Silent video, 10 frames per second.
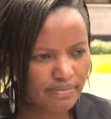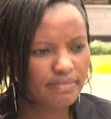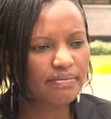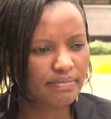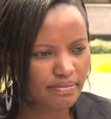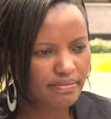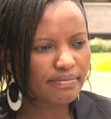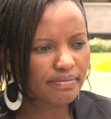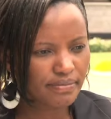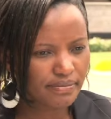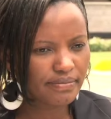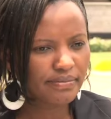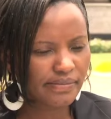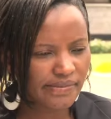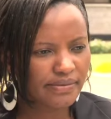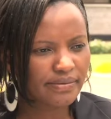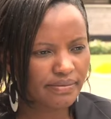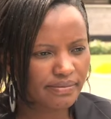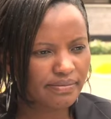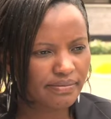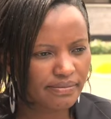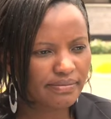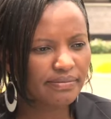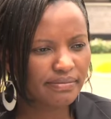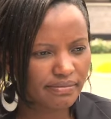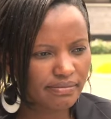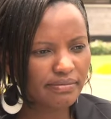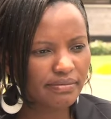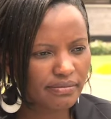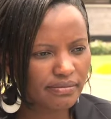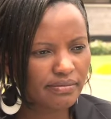to undertake the functions of the public office.